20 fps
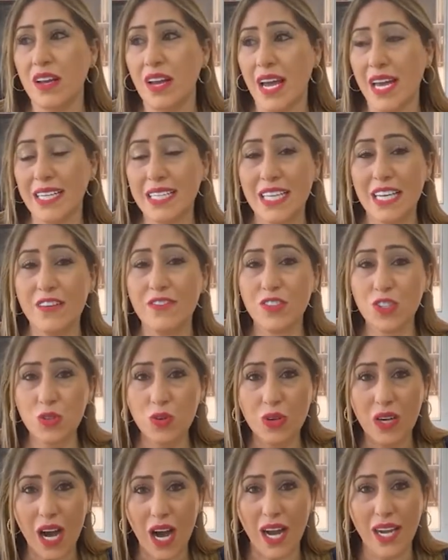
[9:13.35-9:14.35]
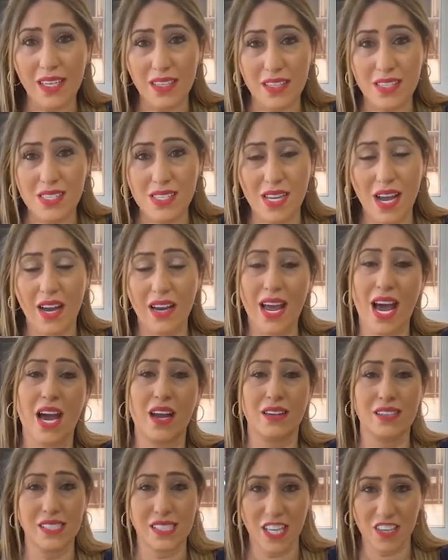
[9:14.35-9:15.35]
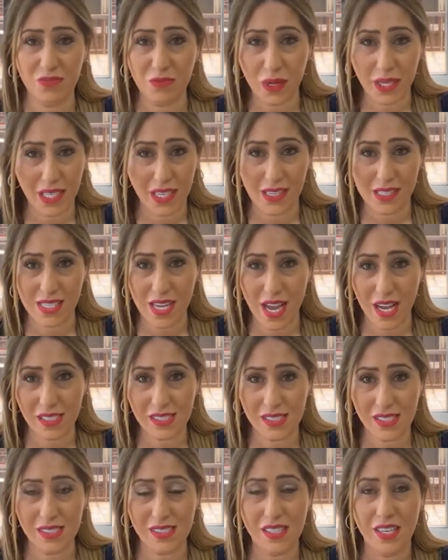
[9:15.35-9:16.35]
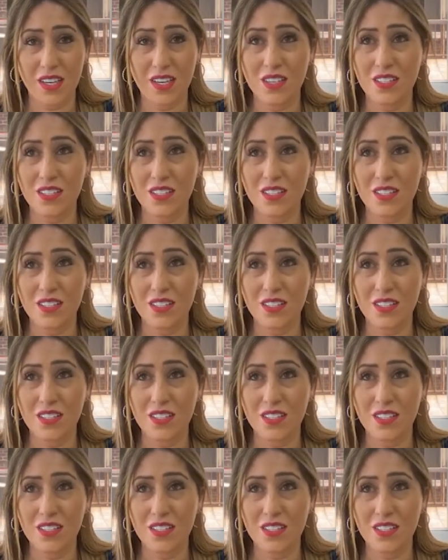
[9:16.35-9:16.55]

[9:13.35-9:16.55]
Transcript: and give you guidance on how to save money on taxes.